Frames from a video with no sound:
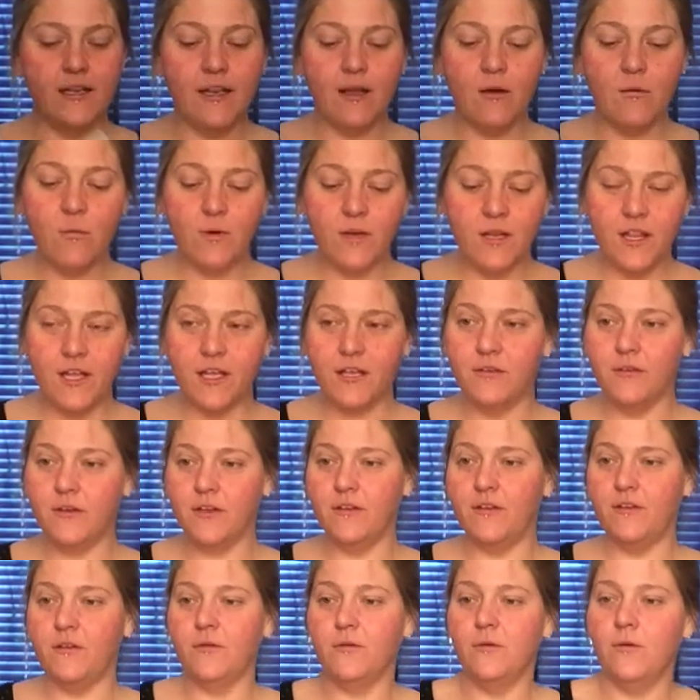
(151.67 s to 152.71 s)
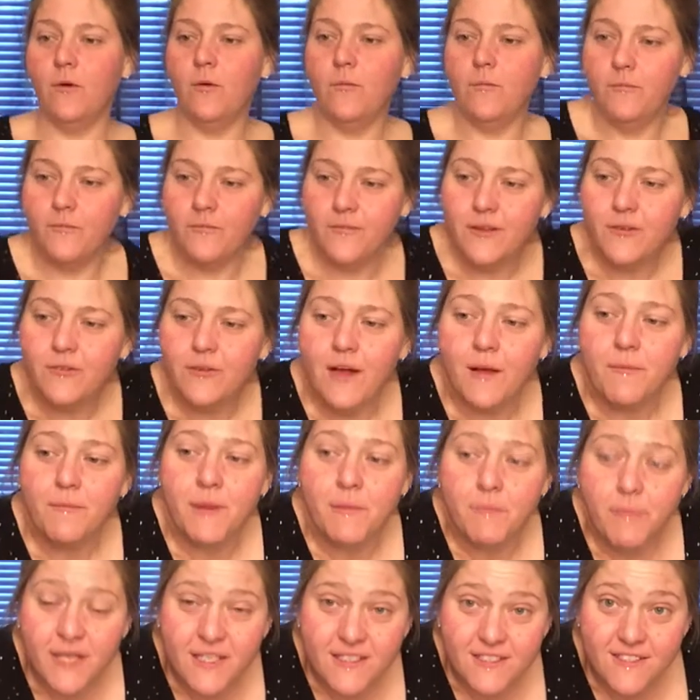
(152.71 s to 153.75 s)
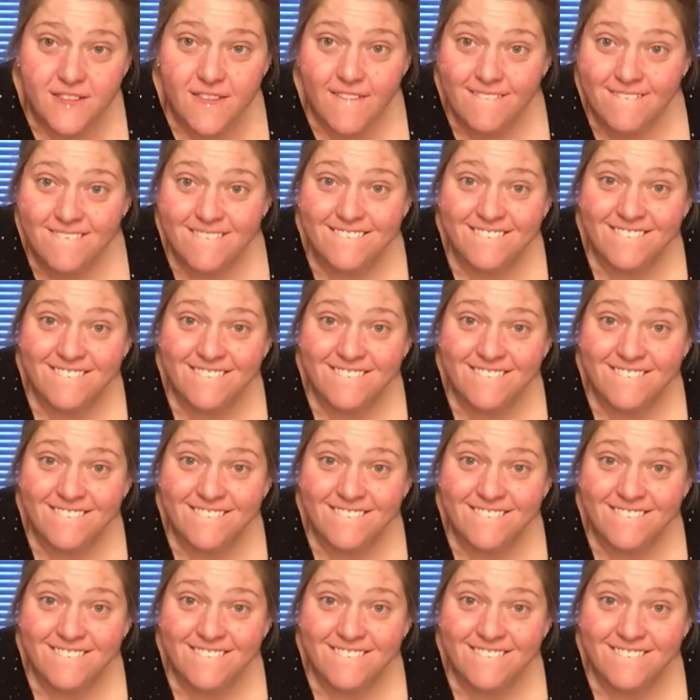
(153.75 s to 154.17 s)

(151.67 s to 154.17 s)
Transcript: Now one thing you can do, I'll grab my pencil,